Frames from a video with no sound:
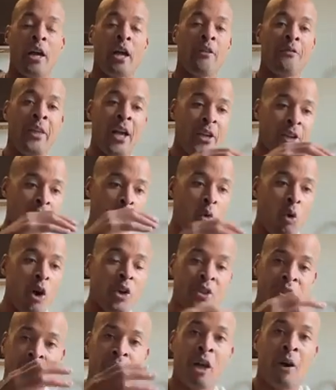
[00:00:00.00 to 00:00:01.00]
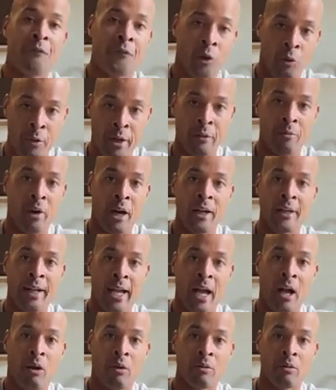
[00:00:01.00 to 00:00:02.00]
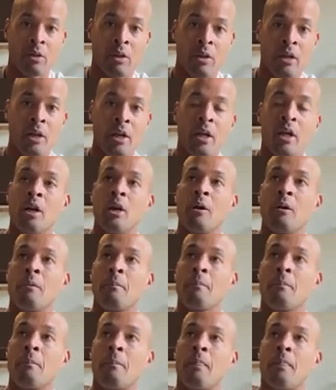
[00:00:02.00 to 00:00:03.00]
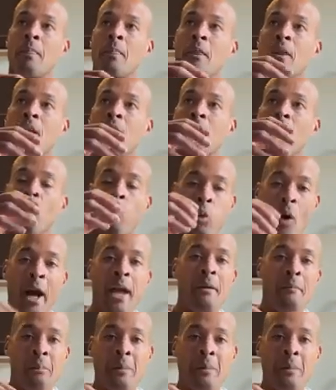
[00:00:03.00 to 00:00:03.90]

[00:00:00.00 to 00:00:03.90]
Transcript: that you are suffering right now. White